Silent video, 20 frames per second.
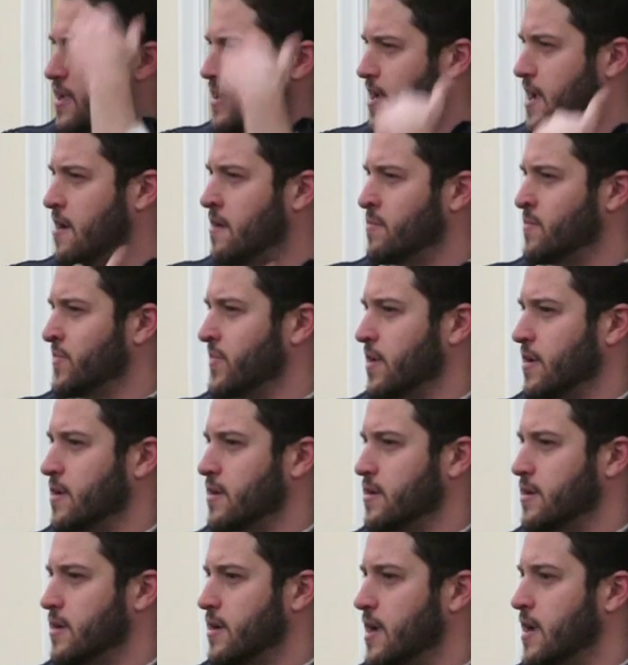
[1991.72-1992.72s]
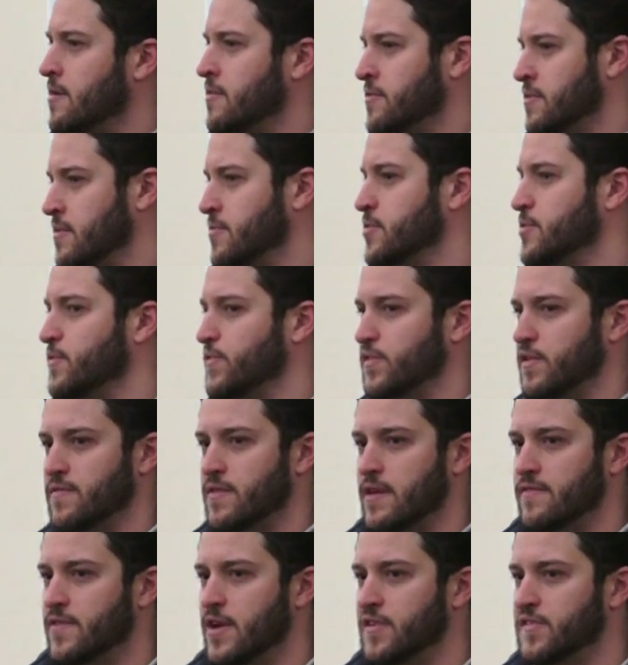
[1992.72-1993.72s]
Uh, Aaron was like, Aaron, the producer
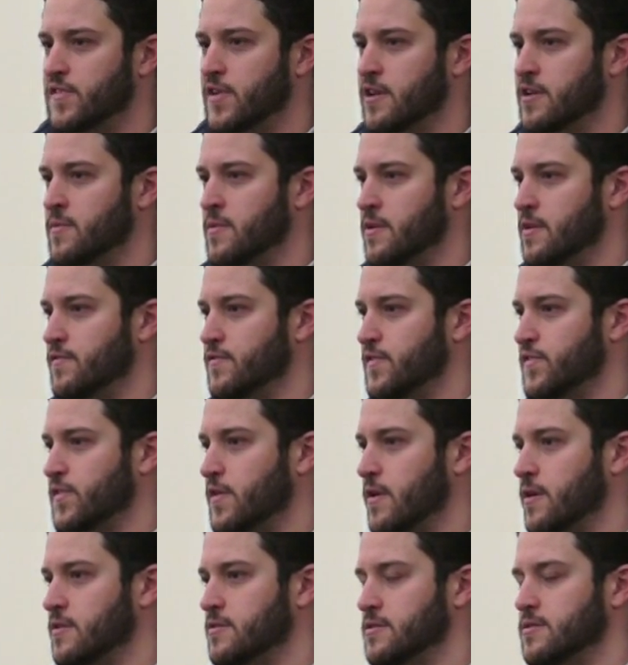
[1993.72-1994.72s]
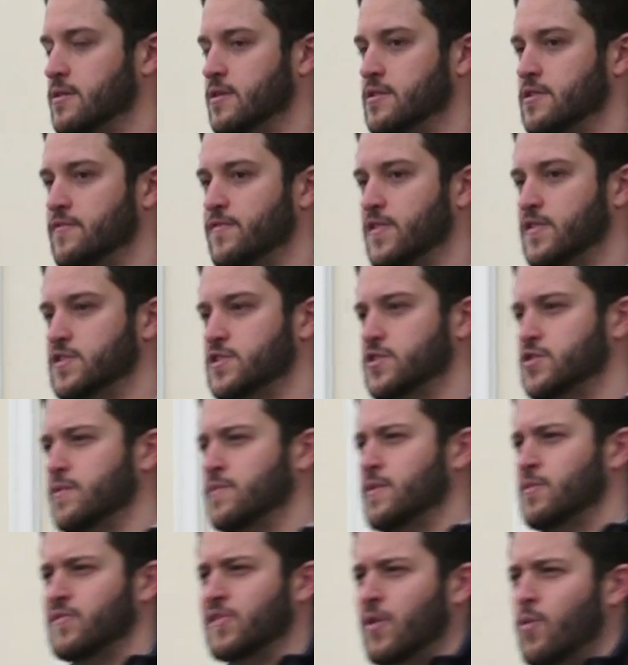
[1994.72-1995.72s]
of that Vice documentary, if you saw it on, on Defense
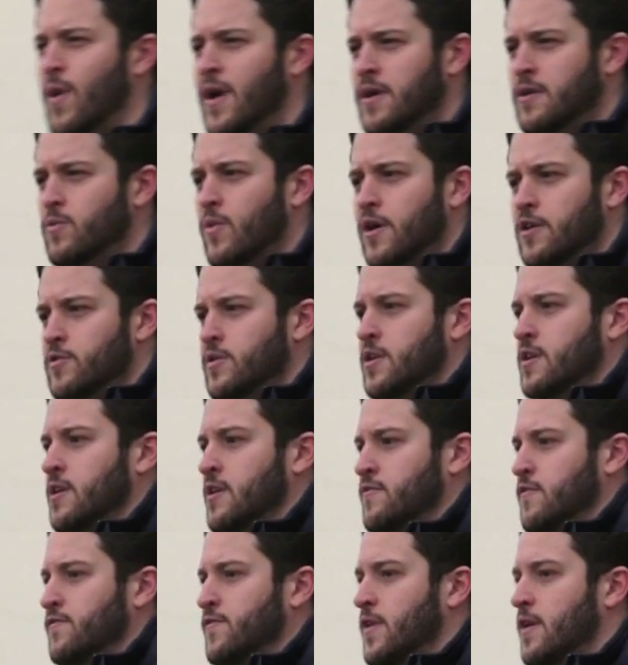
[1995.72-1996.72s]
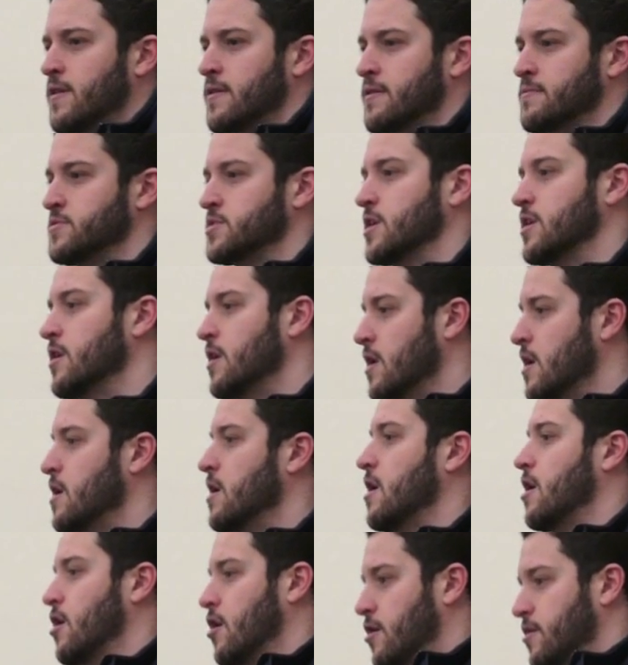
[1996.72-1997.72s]
Distributed, was like, why, why are you getting FFL? And I was like,
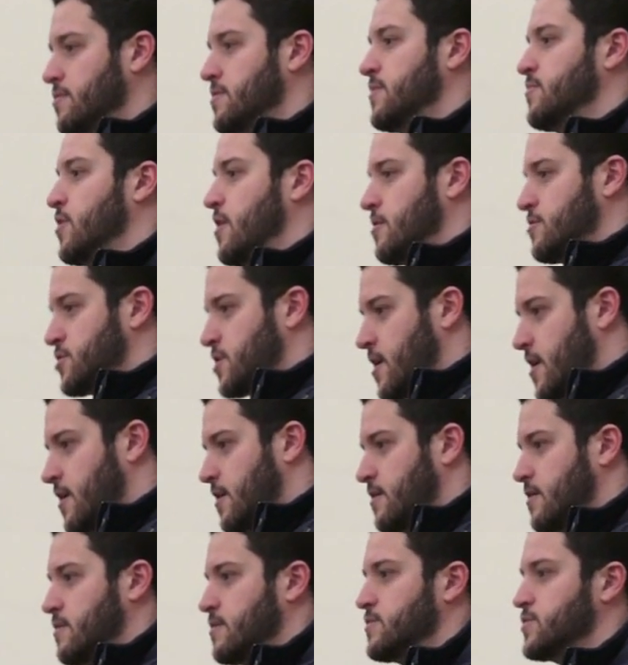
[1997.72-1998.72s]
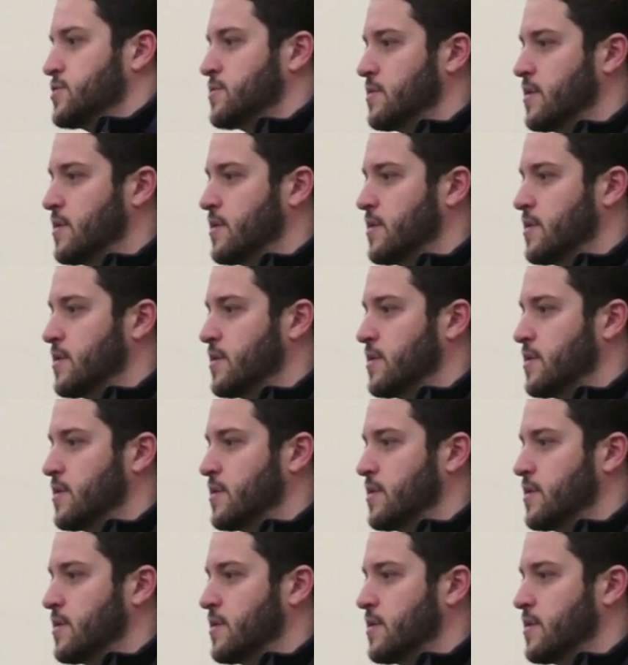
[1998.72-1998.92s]
oh, Liberator Trials.